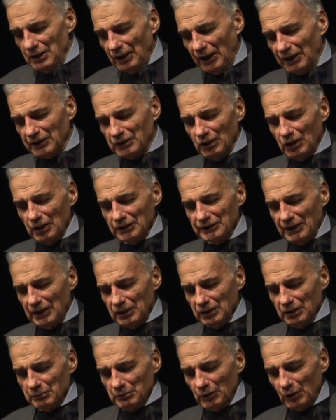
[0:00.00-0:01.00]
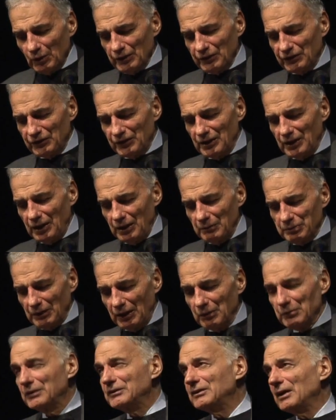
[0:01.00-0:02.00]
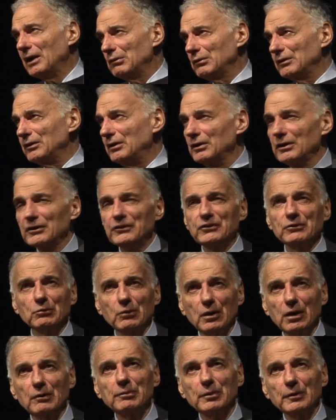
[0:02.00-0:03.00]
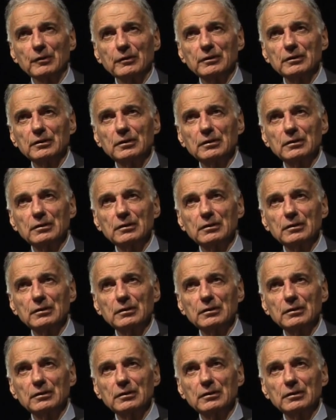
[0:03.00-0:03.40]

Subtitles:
I called Alan Morrison up. I went down with Harrison Welper.